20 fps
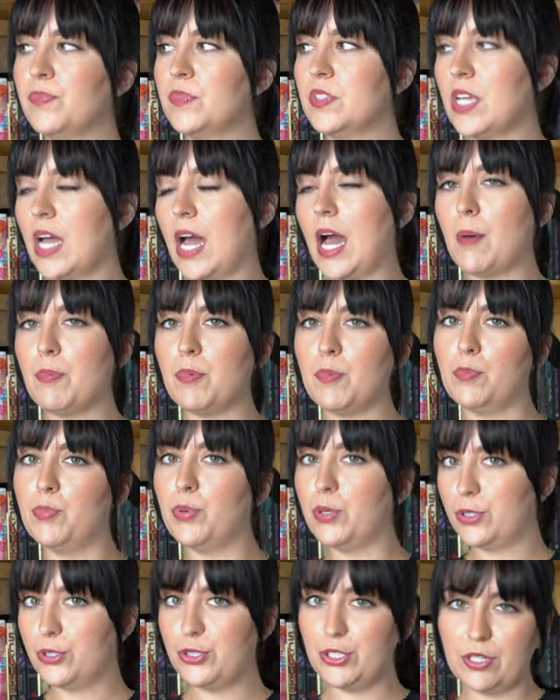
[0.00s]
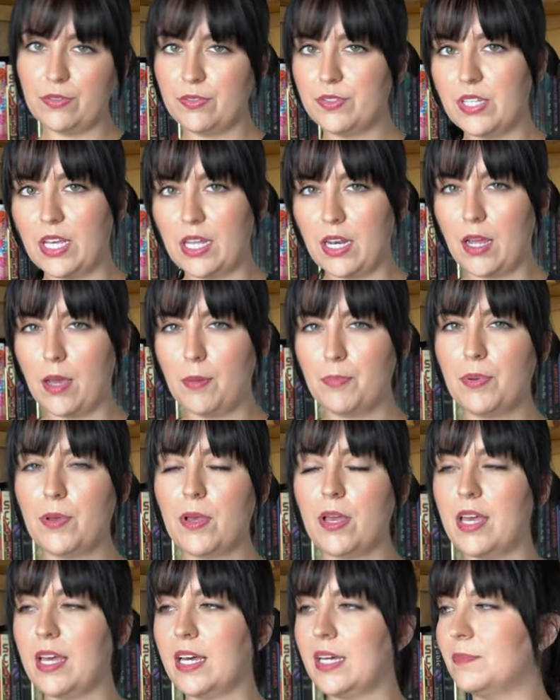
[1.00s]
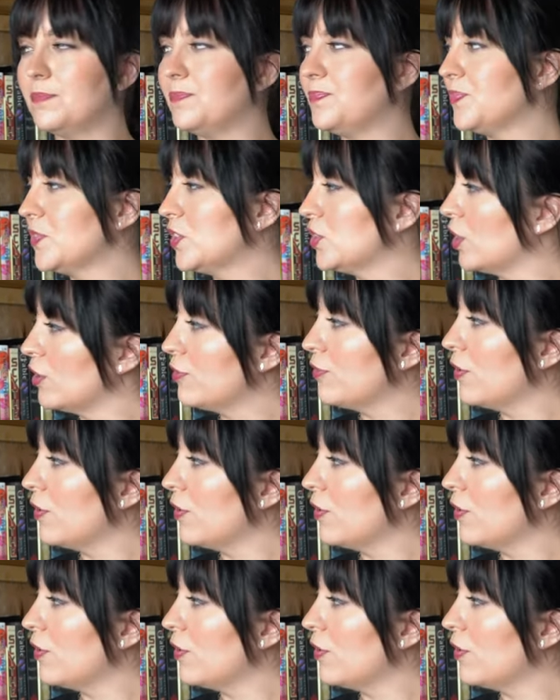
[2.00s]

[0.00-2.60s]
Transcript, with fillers: type bookshelf setup, and so